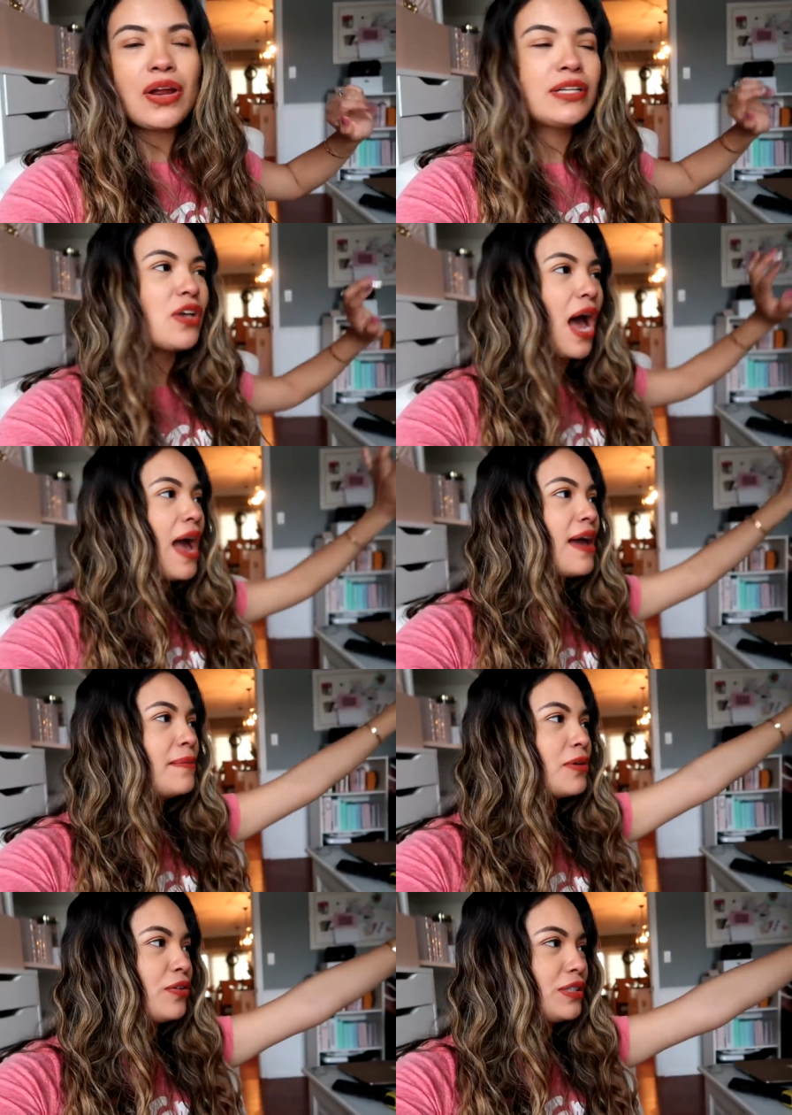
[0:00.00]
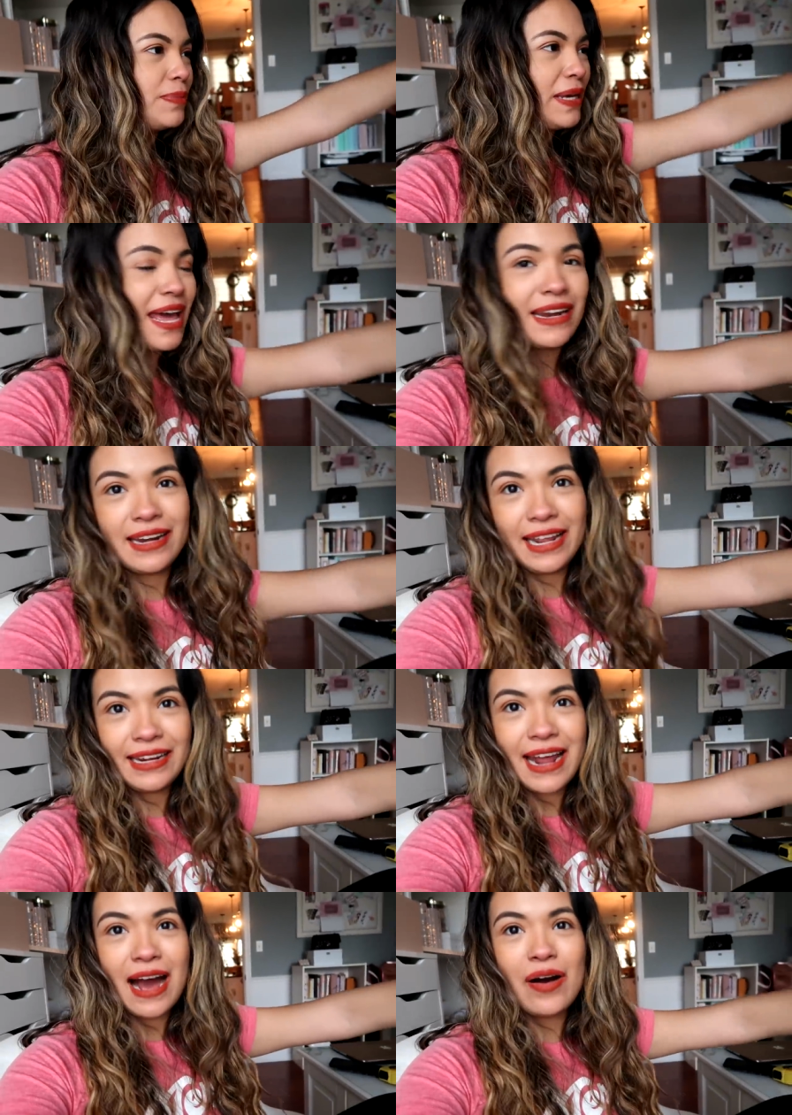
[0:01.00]
Alright, so I am going to be
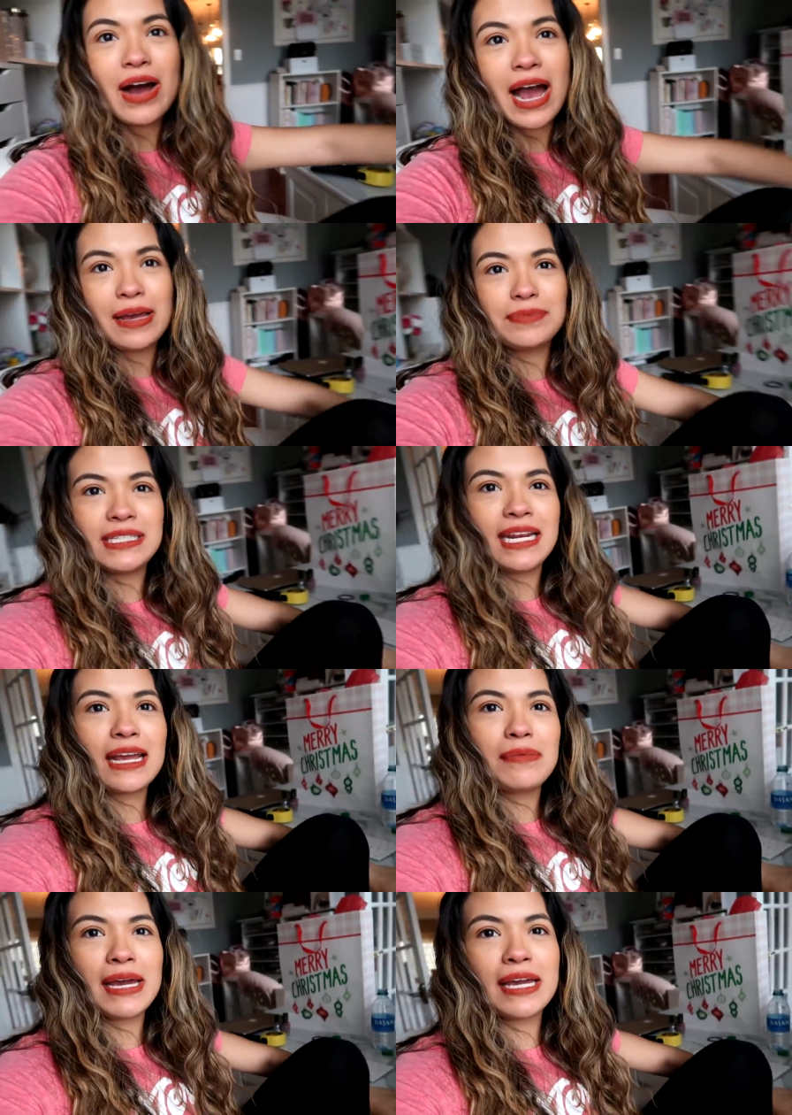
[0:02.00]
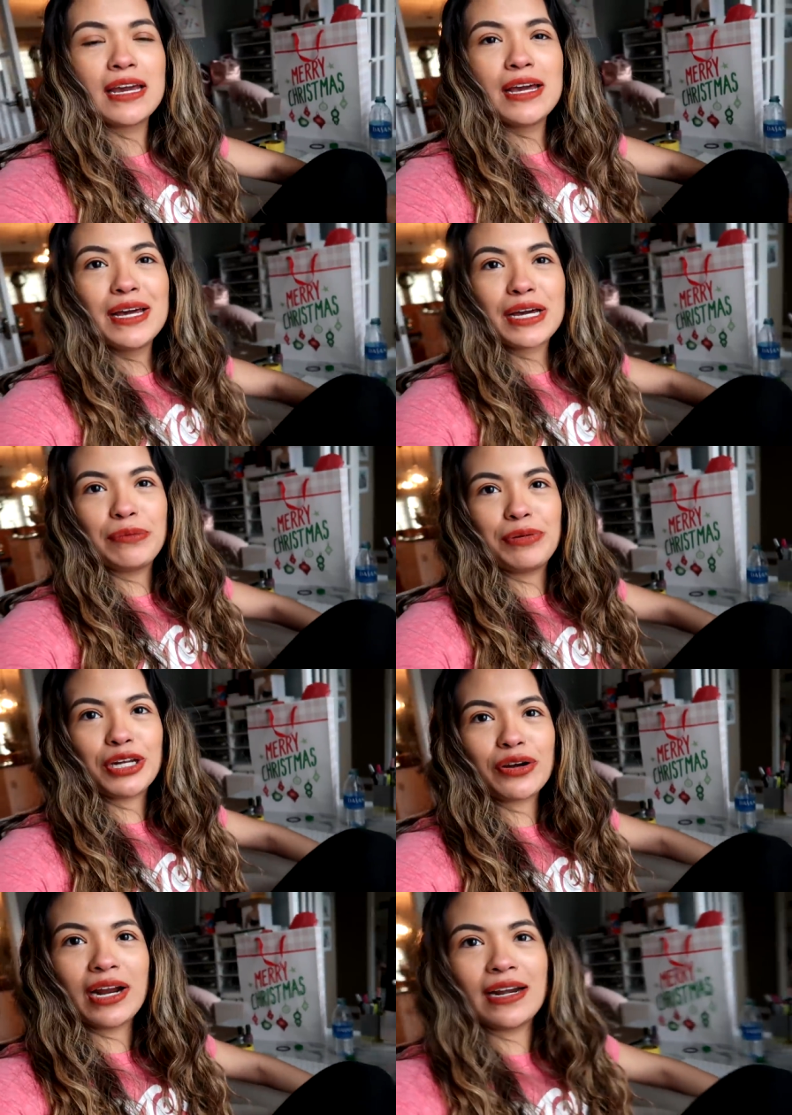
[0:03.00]
editing now. I am sitting at my
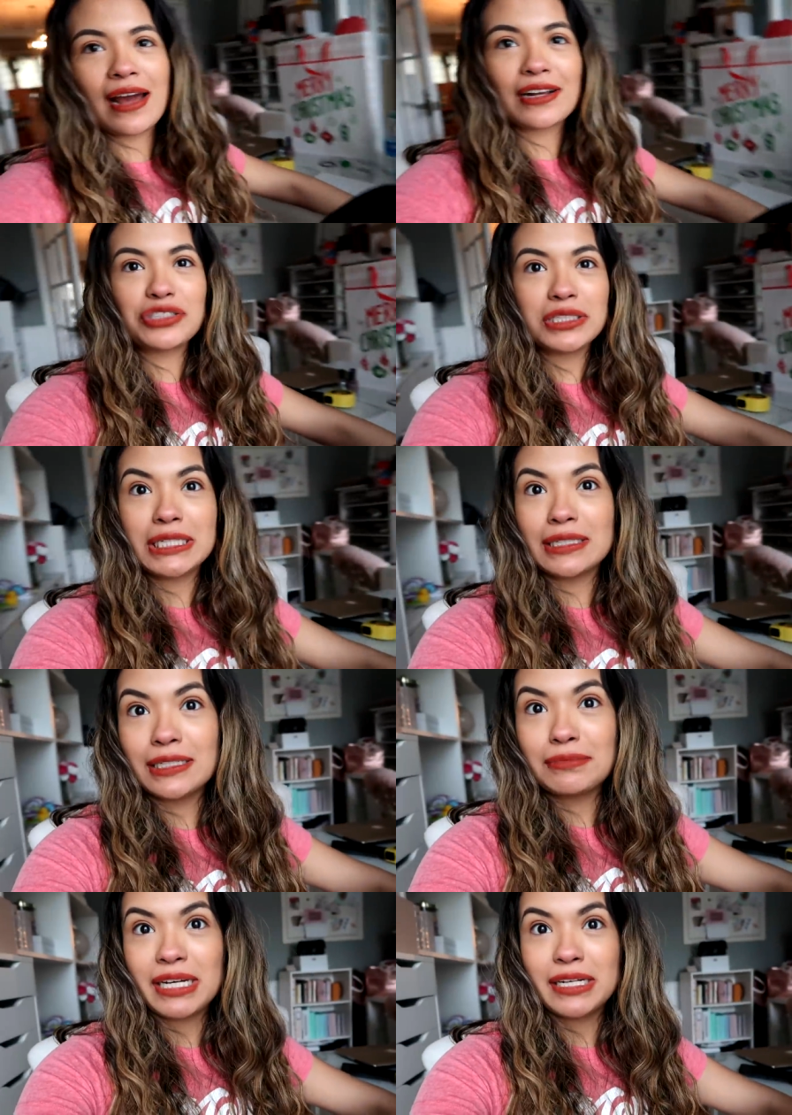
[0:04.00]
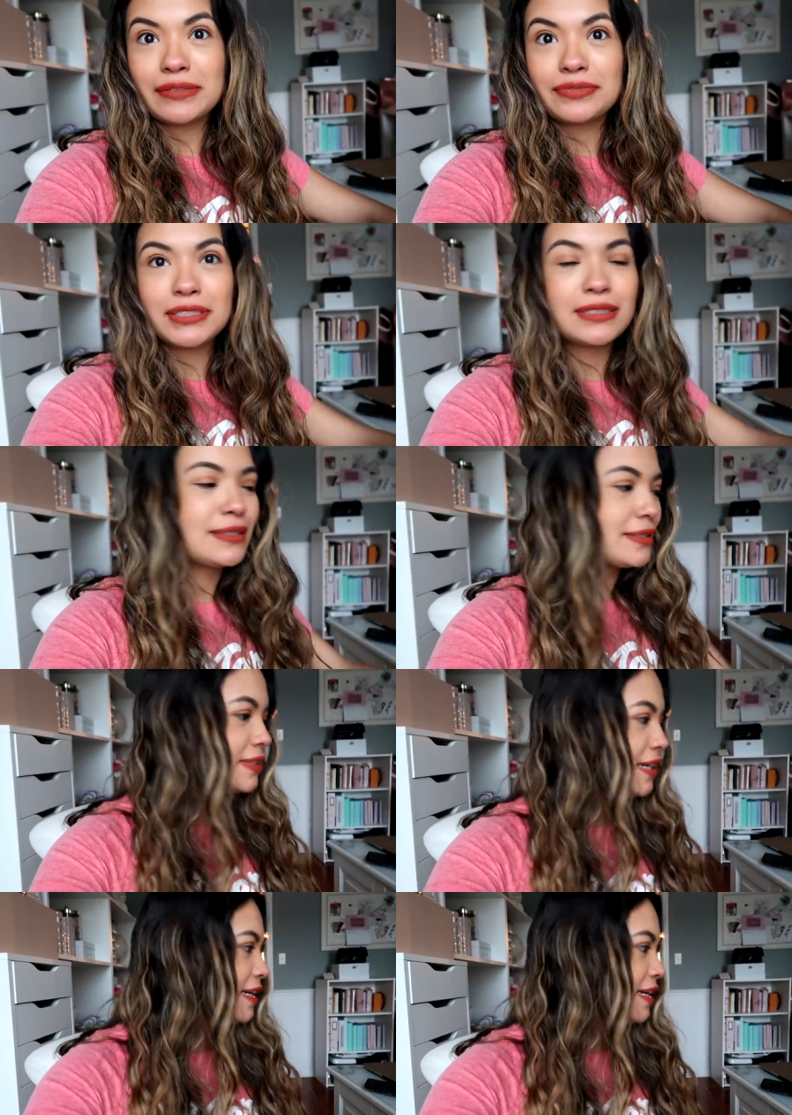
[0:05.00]
computer and I actually cleaned my office